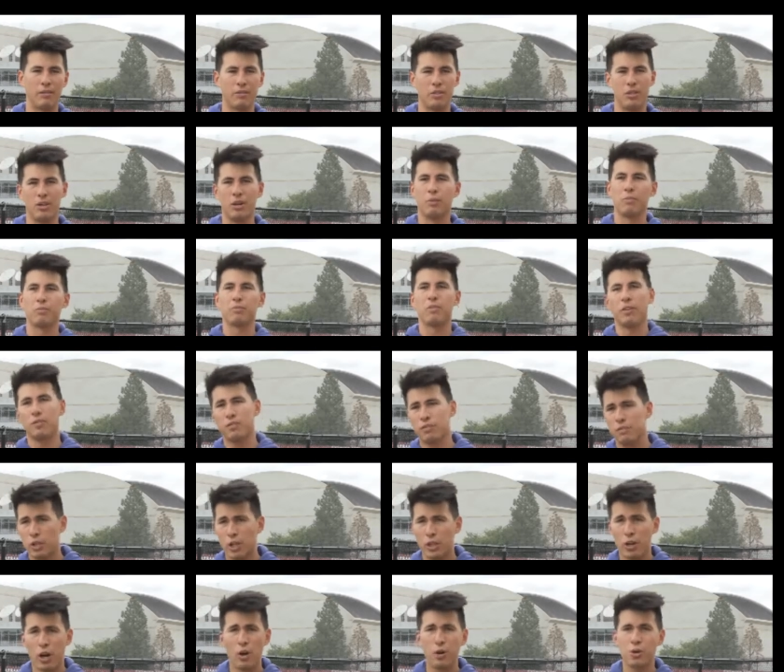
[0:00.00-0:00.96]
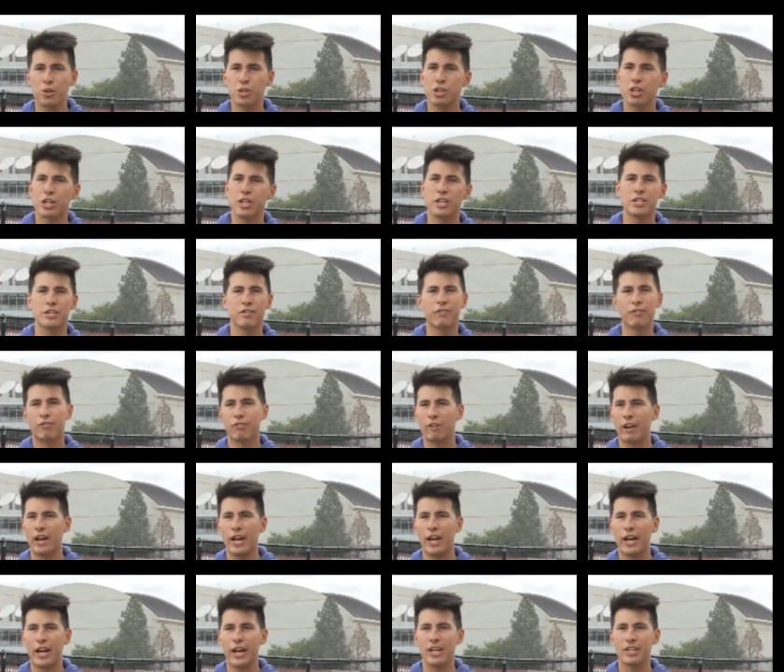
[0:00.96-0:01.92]
you know, coaches and
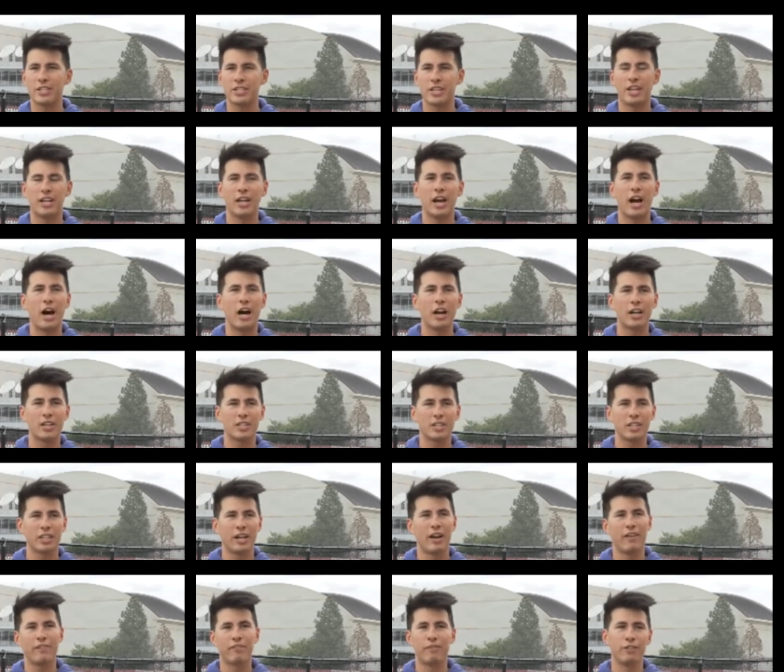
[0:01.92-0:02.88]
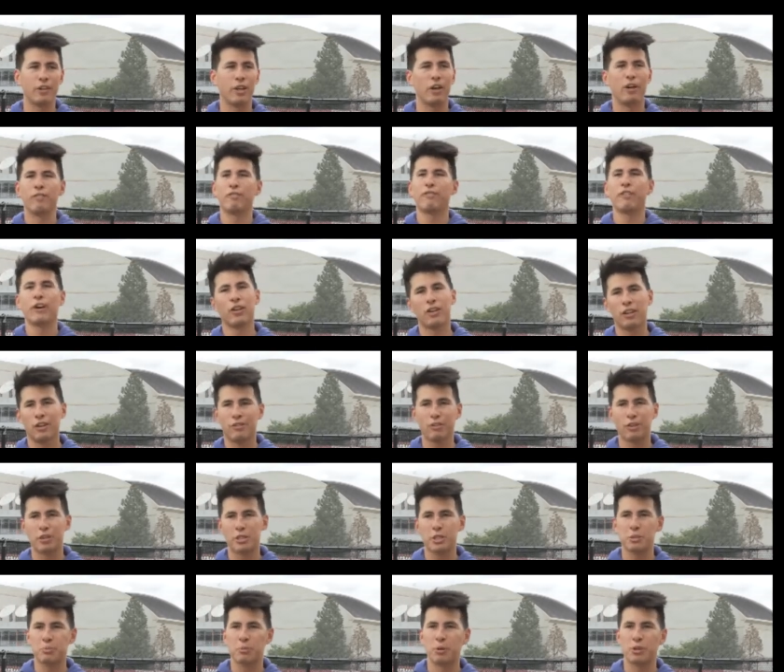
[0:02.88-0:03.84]
friends. And honestly, I fell in love
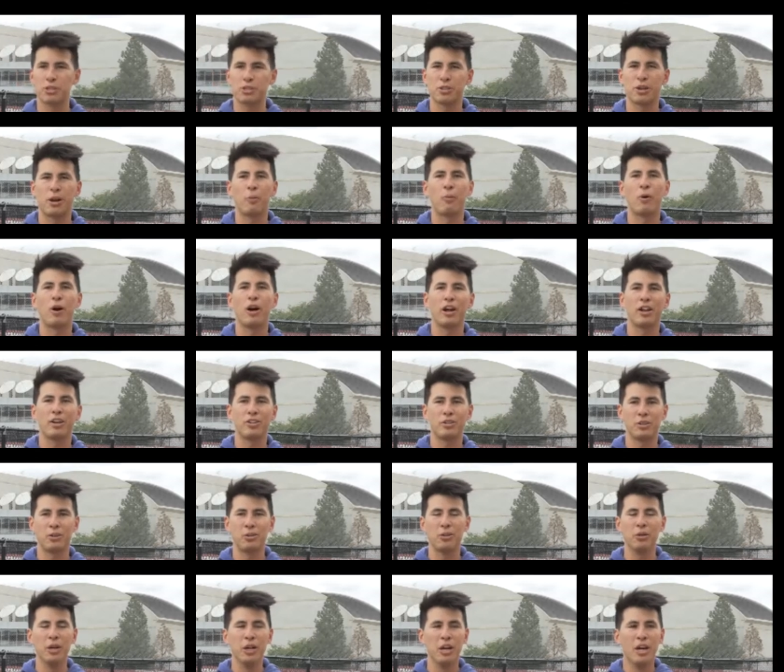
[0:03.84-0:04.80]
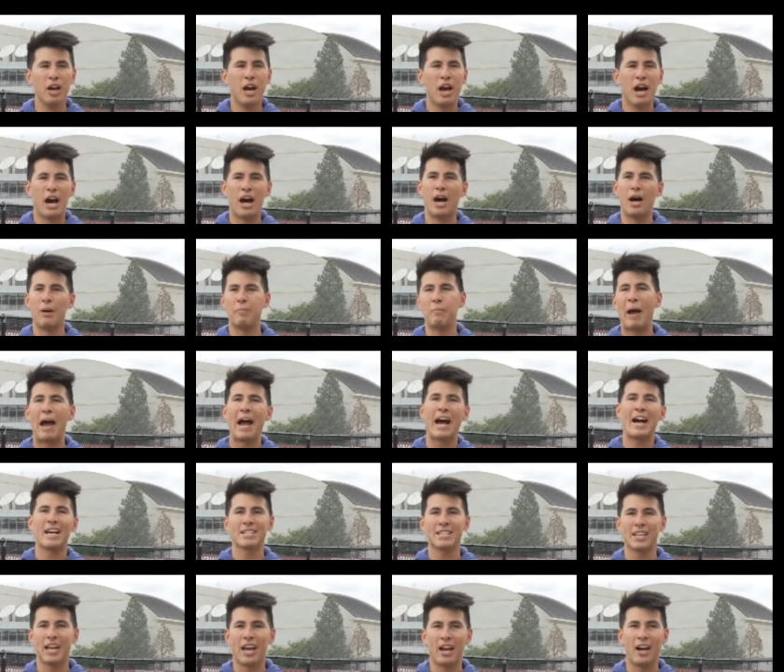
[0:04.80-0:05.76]
with this sport, so I wanted to
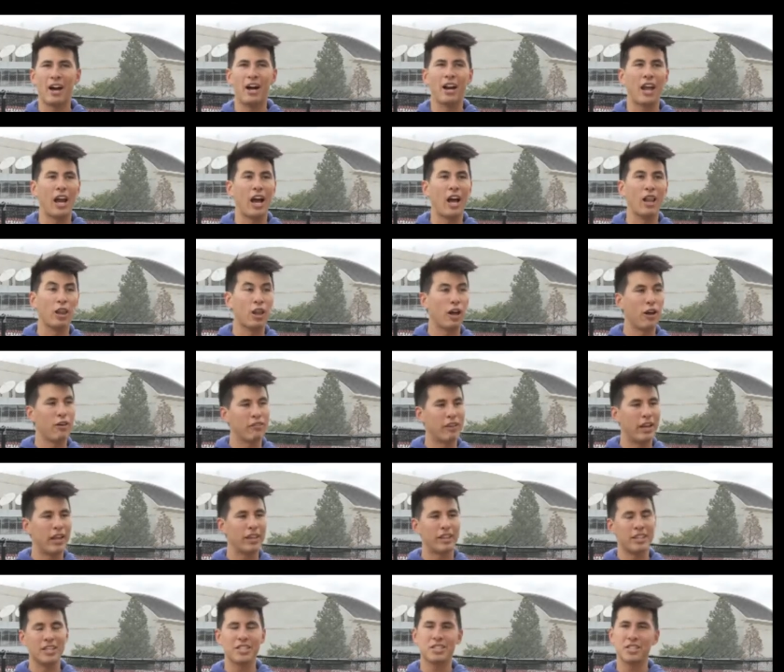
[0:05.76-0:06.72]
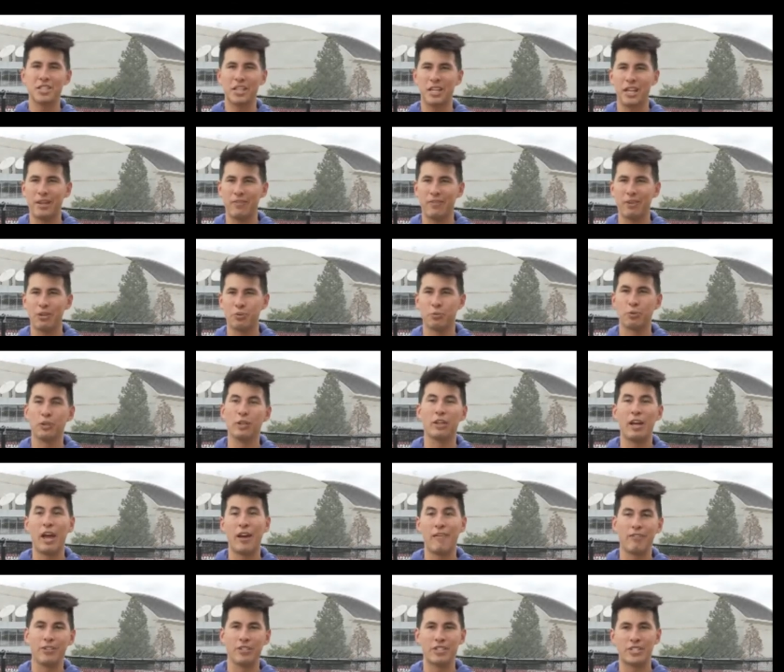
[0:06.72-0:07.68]
pass that on. And I love that this team is
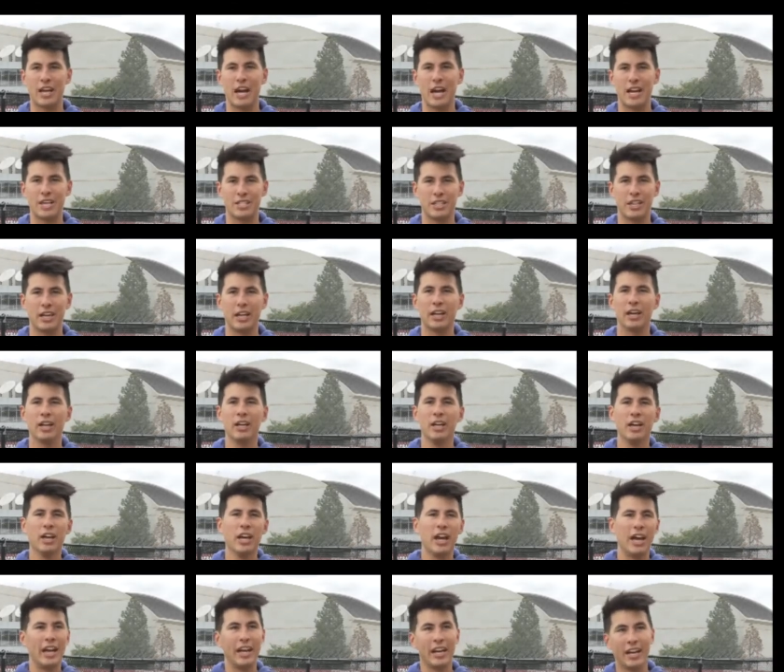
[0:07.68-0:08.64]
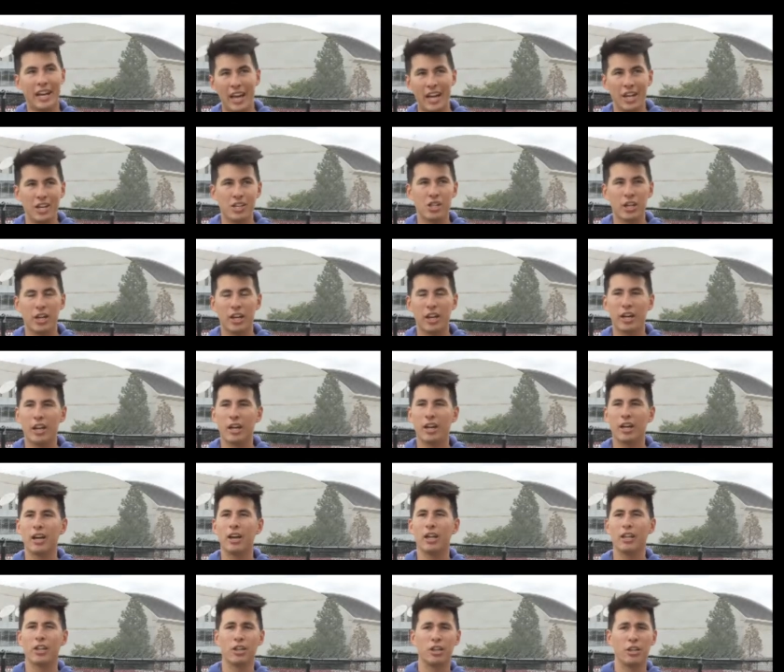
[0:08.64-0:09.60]
really emphasizing
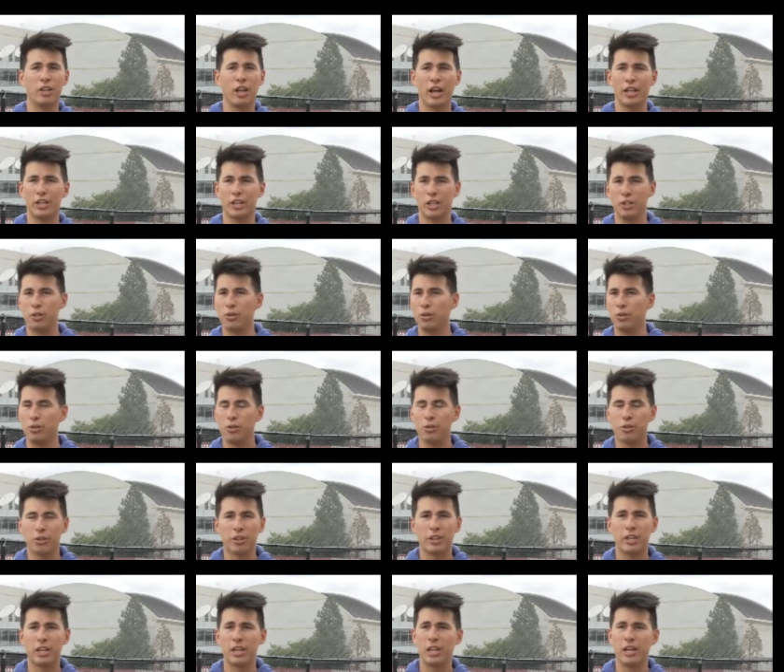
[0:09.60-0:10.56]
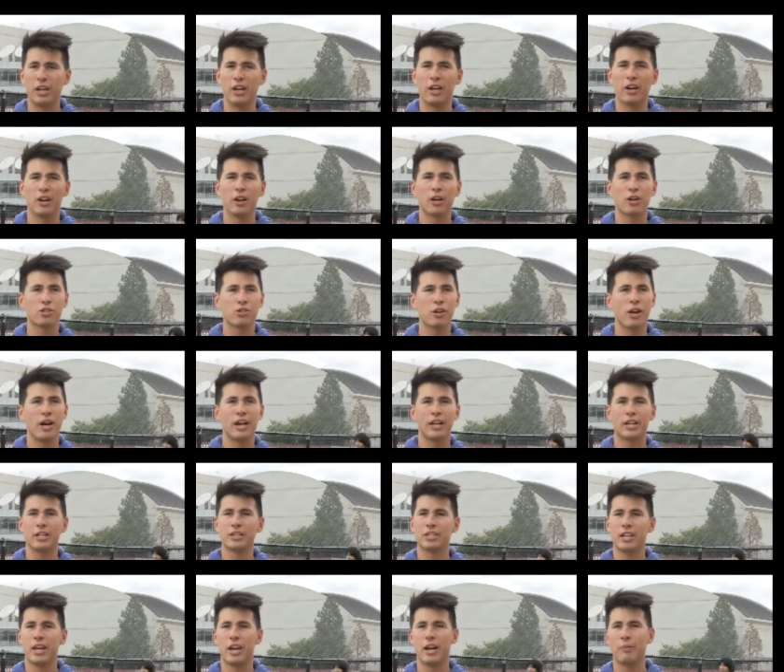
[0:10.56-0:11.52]
engaging, like, youth here, trying
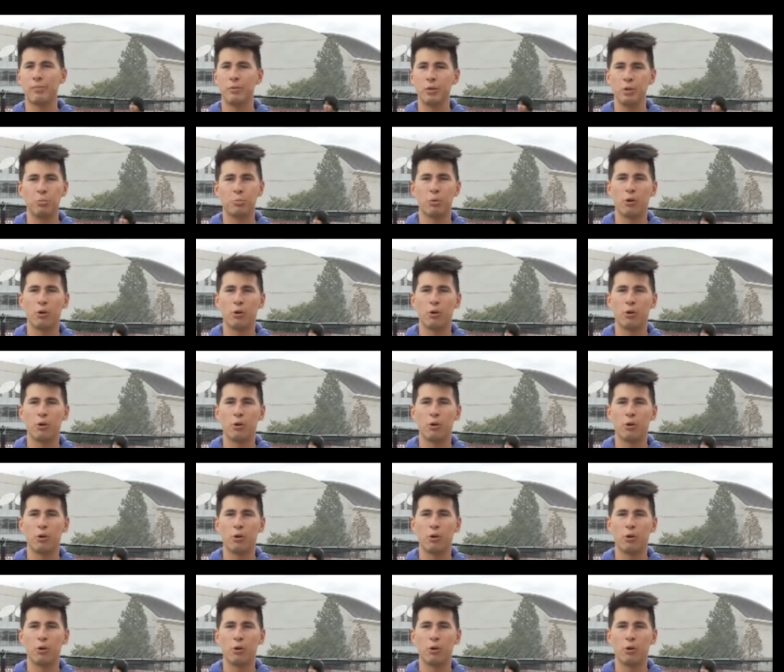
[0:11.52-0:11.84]
to set up new